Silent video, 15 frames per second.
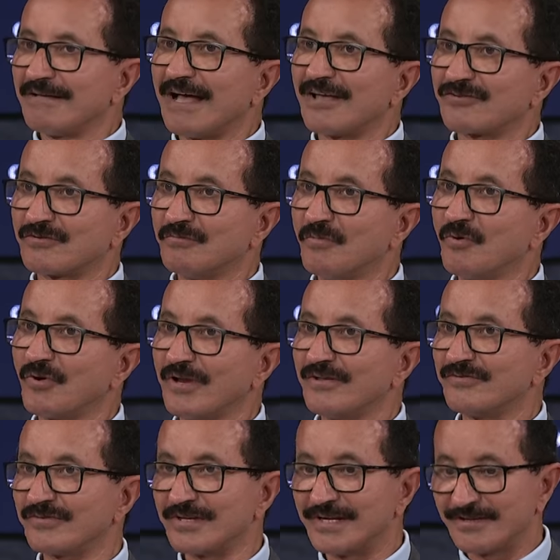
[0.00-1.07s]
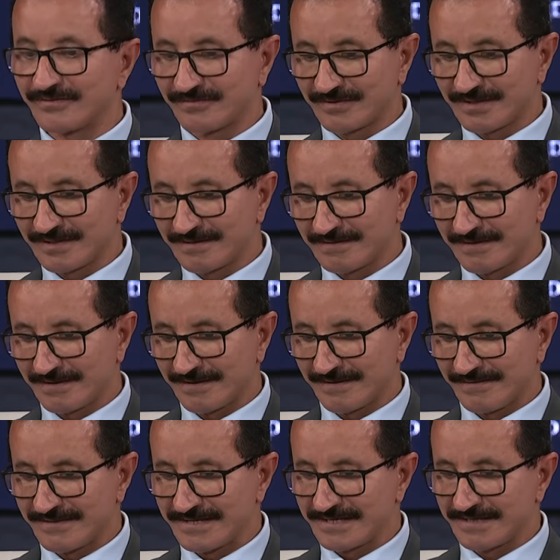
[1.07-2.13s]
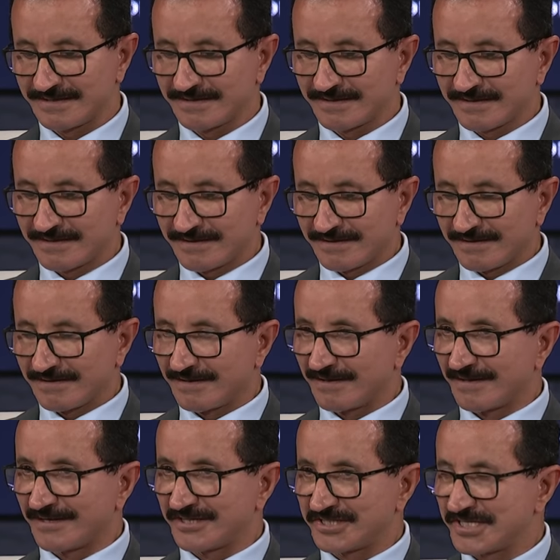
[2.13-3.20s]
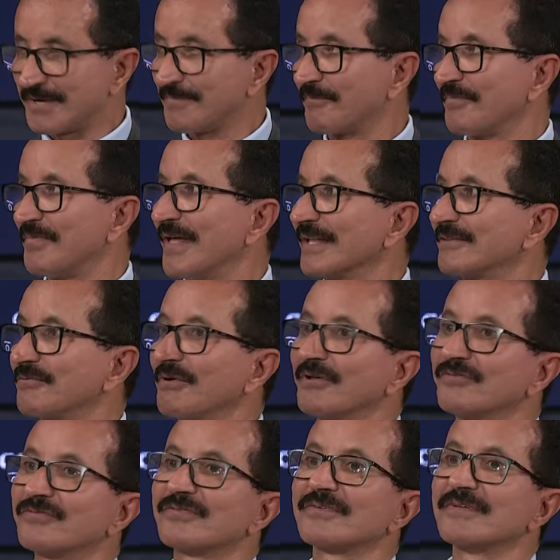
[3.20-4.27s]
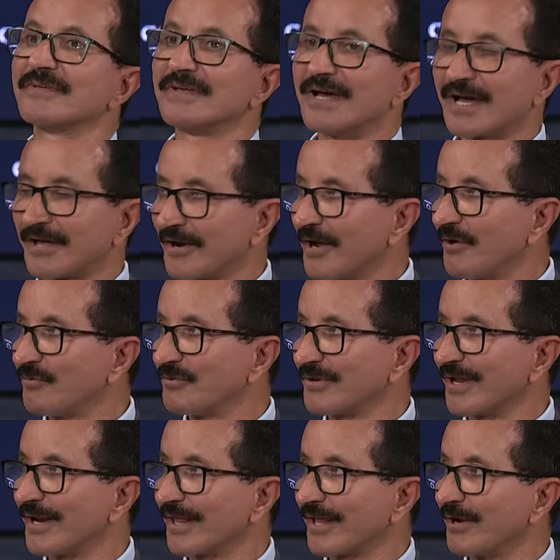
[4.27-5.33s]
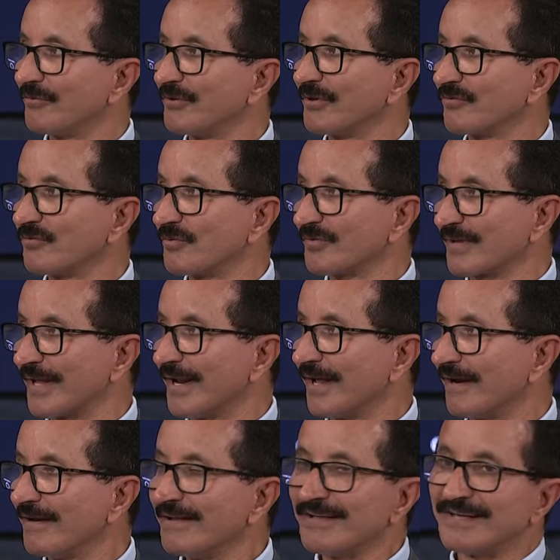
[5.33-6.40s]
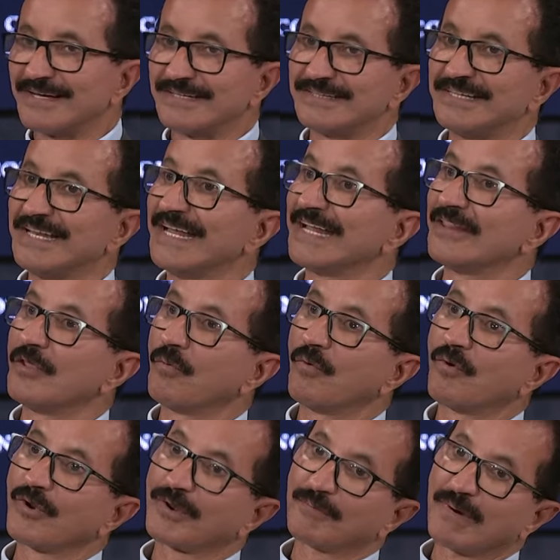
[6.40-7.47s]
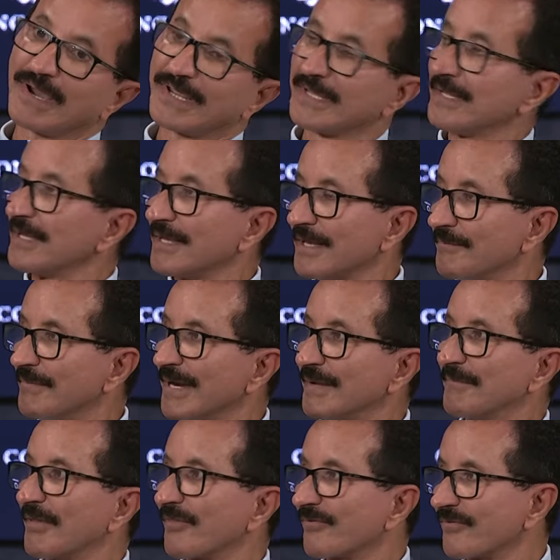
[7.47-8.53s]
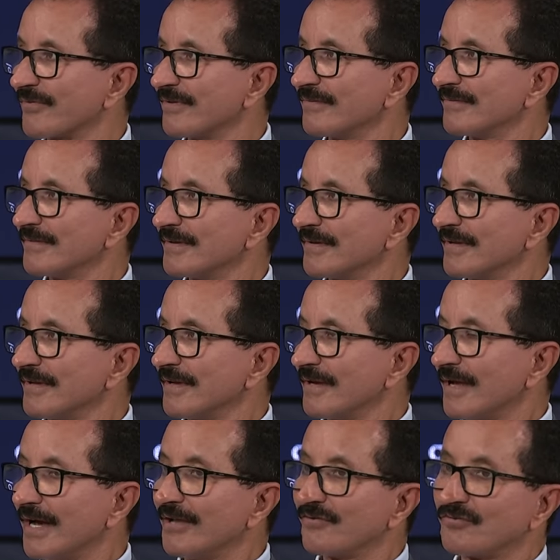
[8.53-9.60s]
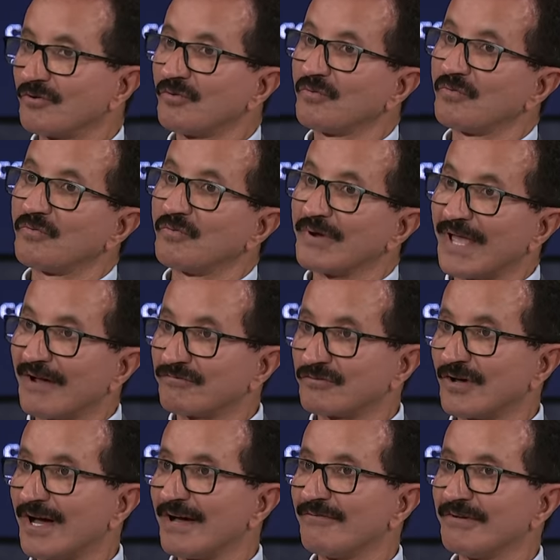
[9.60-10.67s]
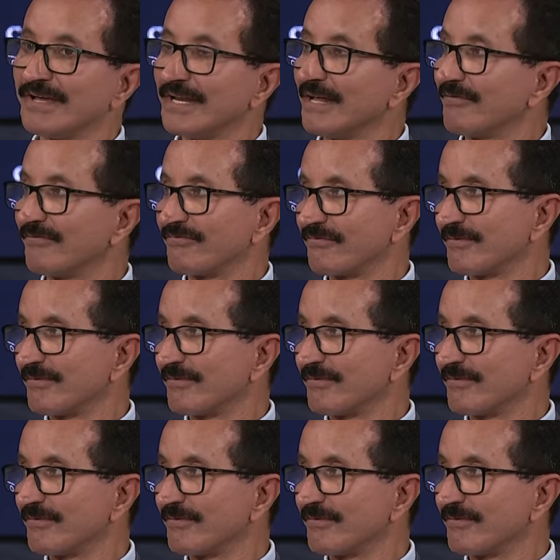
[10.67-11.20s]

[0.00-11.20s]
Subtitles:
A small incident in the ship that was aground on a ground in Suez Canal delayed the world by many months. And so we have to have enough